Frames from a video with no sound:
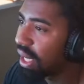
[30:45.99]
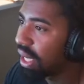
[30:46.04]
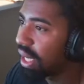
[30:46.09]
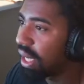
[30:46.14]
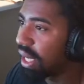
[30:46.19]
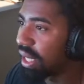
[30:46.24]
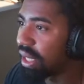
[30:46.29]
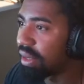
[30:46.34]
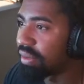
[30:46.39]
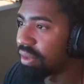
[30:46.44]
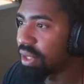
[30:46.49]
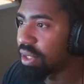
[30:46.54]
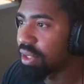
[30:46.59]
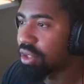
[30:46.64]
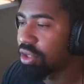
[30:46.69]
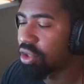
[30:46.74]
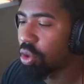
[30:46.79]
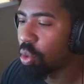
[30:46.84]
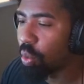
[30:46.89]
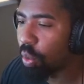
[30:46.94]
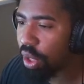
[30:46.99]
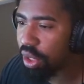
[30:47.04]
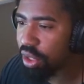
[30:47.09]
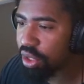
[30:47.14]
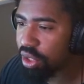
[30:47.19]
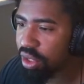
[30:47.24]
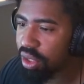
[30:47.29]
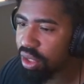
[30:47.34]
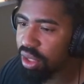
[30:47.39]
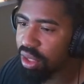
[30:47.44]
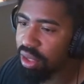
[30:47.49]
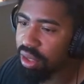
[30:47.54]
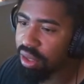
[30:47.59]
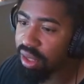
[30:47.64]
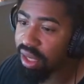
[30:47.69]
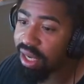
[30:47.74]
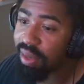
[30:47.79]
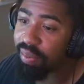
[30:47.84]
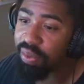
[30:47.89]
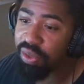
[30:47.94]
It gives us so much
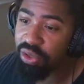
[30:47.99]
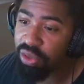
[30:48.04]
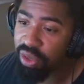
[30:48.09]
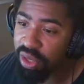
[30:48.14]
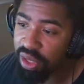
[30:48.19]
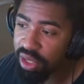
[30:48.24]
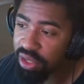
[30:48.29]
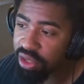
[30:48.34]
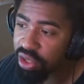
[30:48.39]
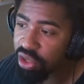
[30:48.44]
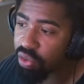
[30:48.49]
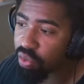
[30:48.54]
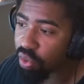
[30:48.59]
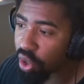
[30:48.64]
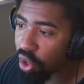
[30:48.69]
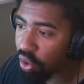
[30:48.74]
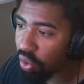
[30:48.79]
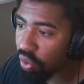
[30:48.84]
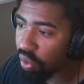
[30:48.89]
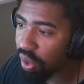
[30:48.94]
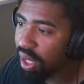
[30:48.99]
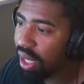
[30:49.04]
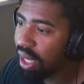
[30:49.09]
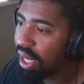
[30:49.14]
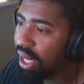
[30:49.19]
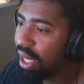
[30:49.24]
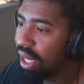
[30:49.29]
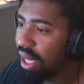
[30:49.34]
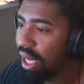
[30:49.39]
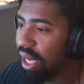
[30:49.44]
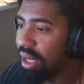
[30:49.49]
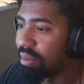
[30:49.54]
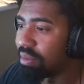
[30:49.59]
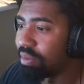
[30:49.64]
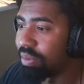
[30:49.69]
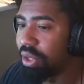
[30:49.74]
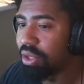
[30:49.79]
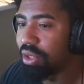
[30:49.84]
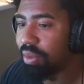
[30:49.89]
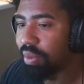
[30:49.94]
opportunity to grow and
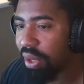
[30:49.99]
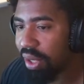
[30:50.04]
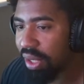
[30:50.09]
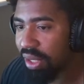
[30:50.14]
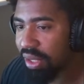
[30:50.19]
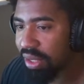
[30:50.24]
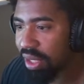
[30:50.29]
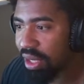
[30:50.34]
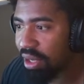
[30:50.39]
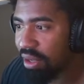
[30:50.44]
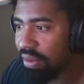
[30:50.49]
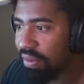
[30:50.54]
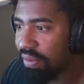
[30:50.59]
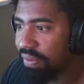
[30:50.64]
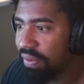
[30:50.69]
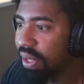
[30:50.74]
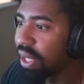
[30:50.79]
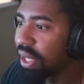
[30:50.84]
build upon itself.